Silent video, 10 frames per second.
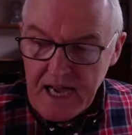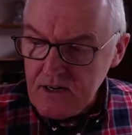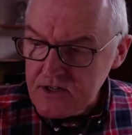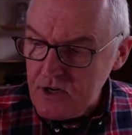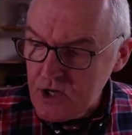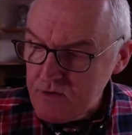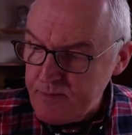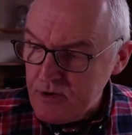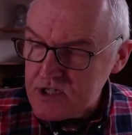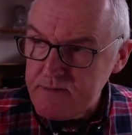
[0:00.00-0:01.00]
anecdotal
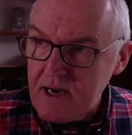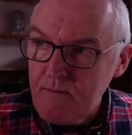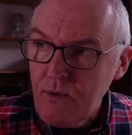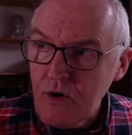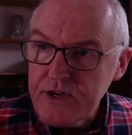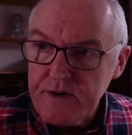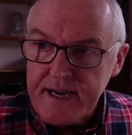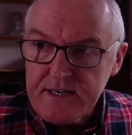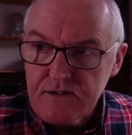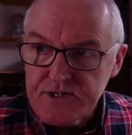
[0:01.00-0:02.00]
reports about more young
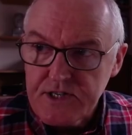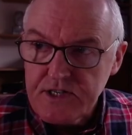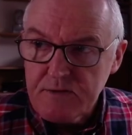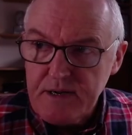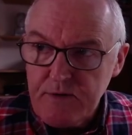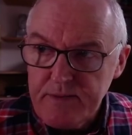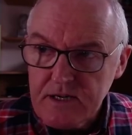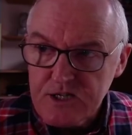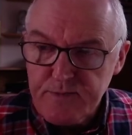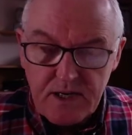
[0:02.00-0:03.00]
adults and young people
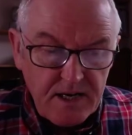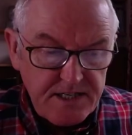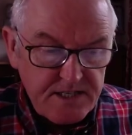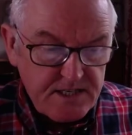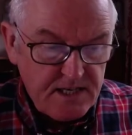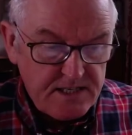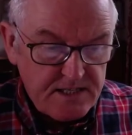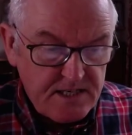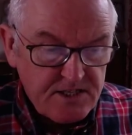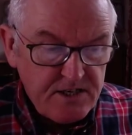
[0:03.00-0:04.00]
being hospitalised,
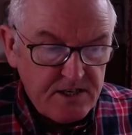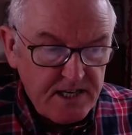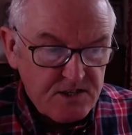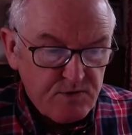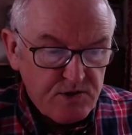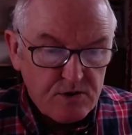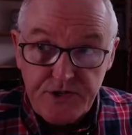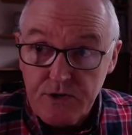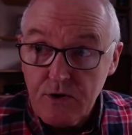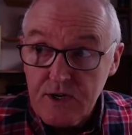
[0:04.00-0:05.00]
and certainly as we saw
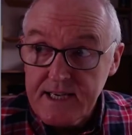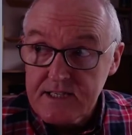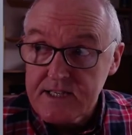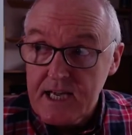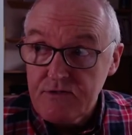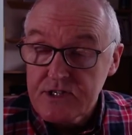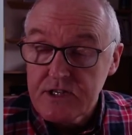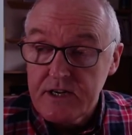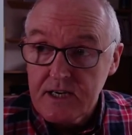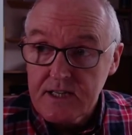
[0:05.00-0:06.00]
in New Orleans there, it's
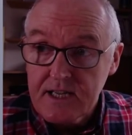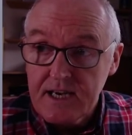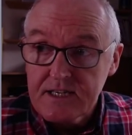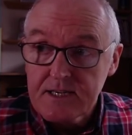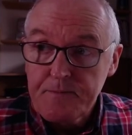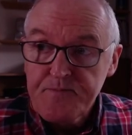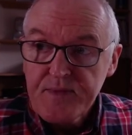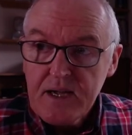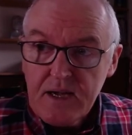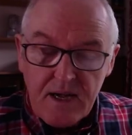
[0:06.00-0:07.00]
certainly the case.
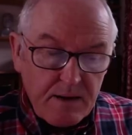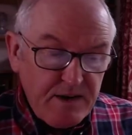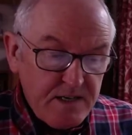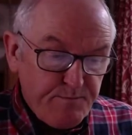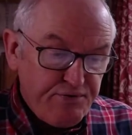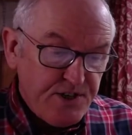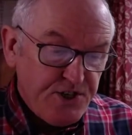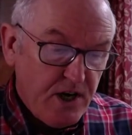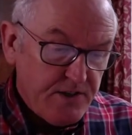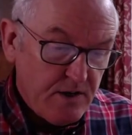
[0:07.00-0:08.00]
Amanda
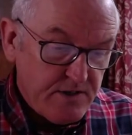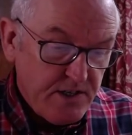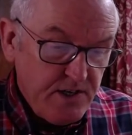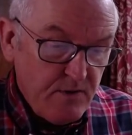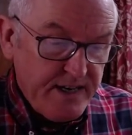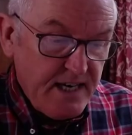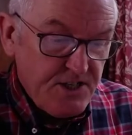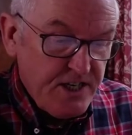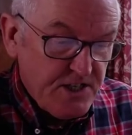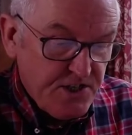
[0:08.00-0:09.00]
Pritchard, though, is the new
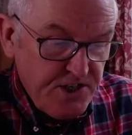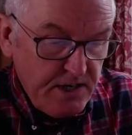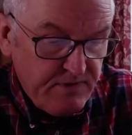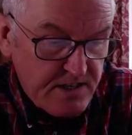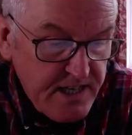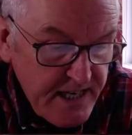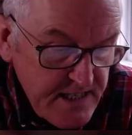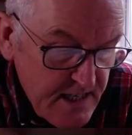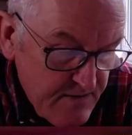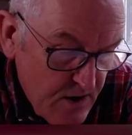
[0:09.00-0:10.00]
NHS chief
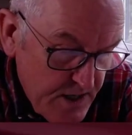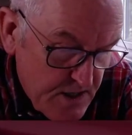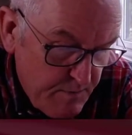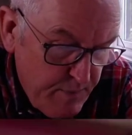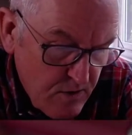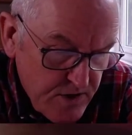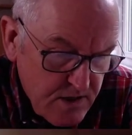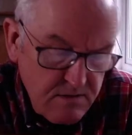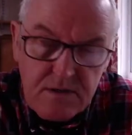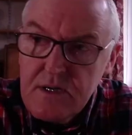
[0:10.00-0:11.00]
executive, gone into
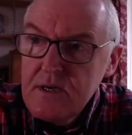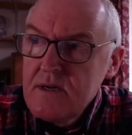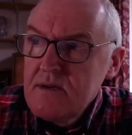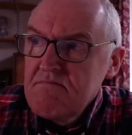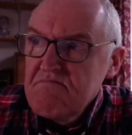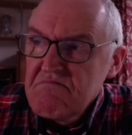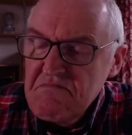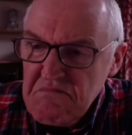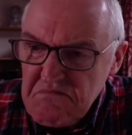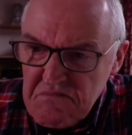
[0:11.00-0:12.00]
post,
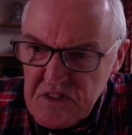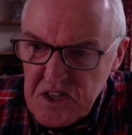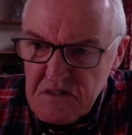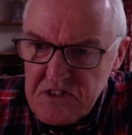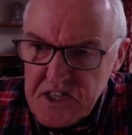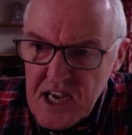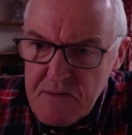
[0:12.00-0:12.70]
I don't know, today